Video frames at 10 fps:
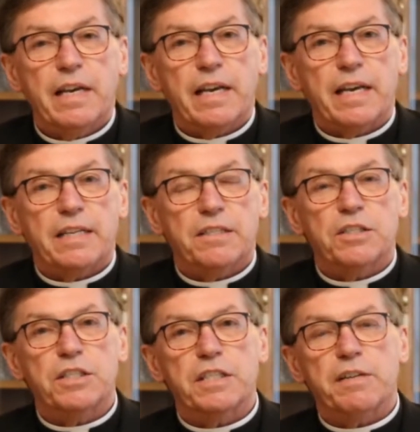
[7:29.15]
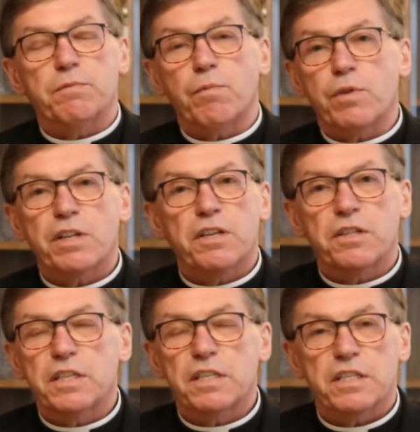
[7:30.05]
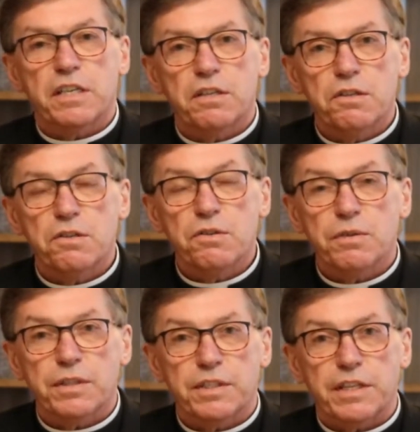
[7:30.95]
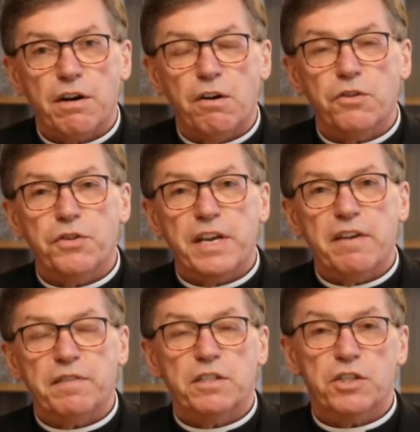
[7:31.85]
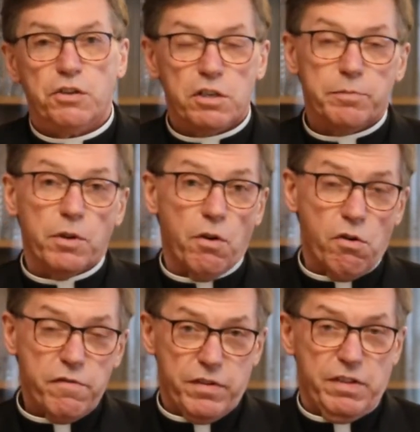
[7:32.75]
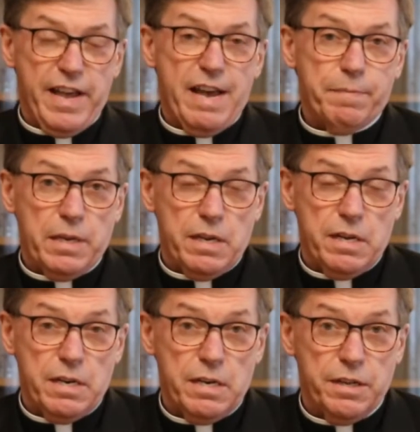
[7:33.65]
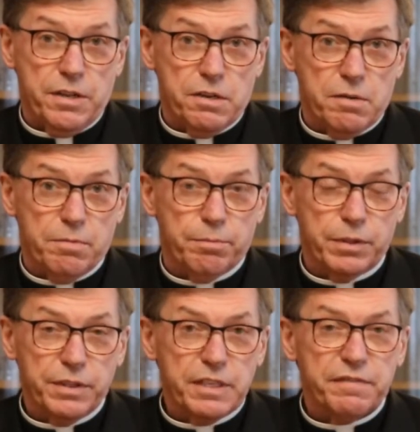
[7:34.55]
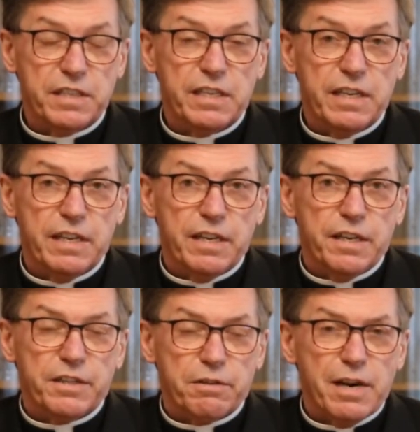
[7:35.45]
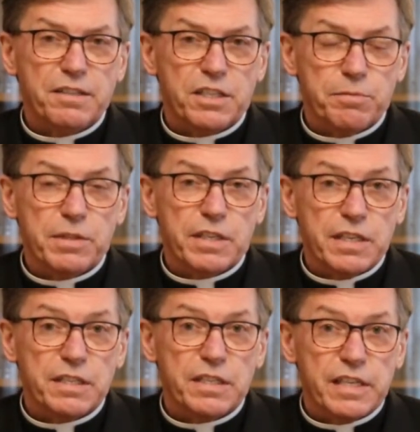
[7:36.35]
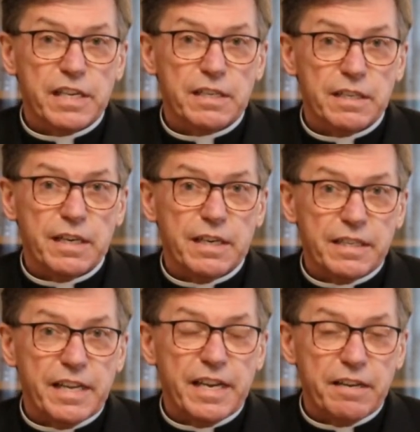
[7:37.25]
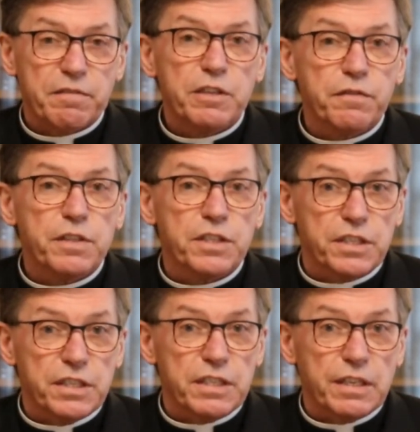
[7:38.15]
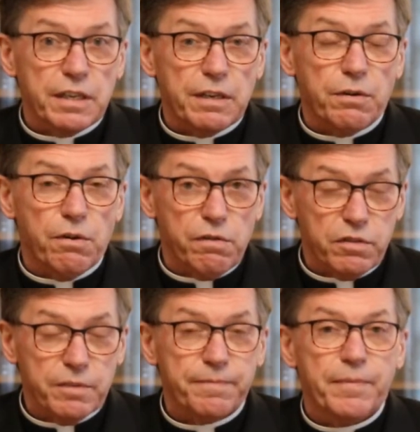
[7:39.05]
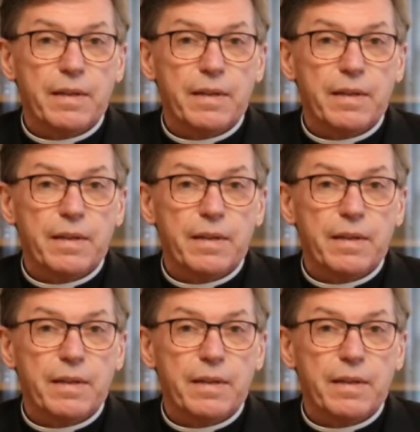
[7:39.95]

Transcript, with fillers: And she said one of the things they do is that although they have considerable overlap in their beliefs, there are some things that uh, they have differences over.